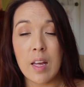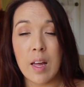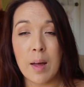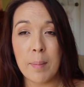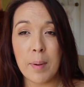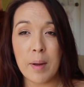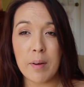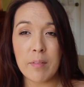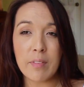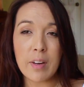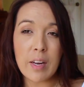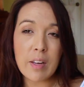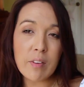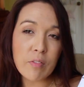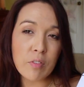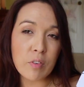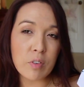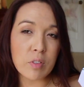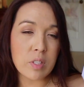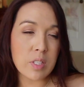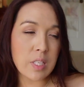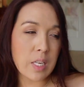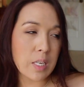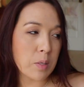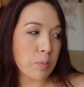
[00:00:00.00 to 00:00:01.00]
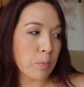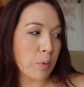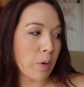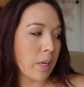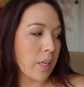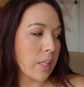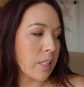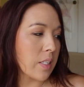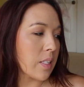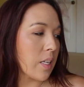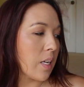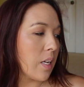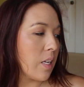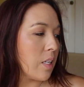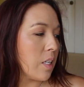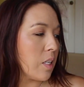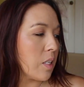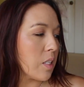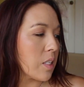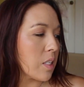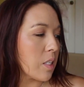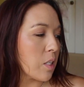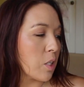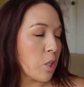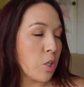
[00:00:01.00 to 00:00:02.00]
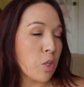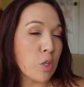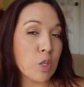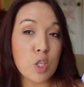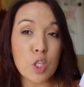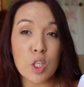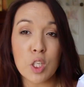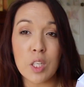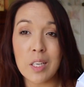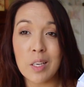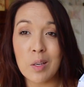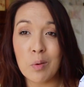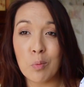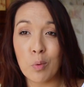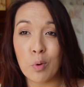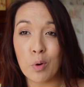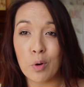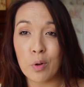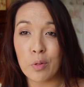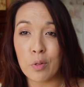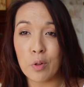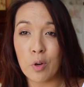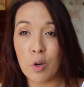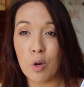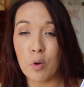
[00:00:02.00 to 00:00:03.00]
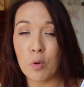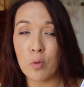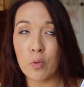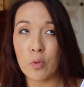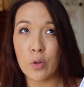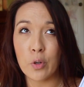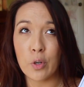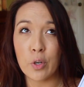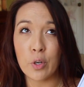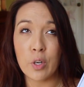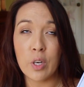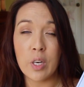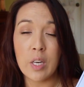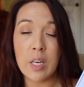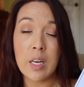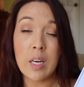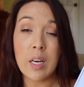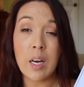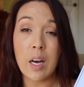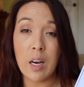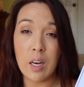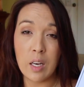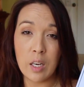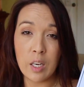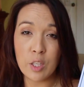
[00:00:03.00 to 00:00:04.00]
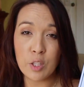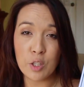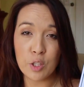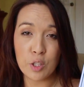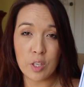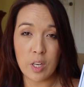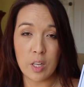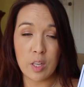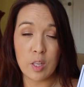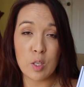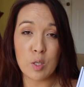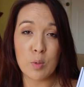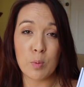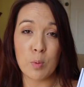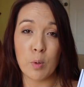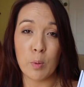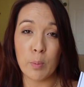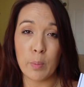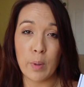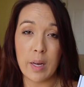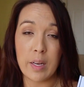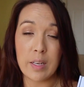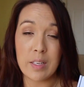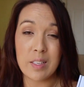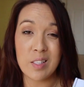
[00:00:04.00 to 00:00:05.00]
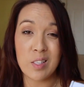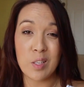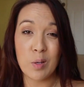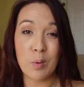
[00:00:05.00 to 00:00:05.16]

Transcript: about five full-size products, and it's usually worth over one hundred dollars per box.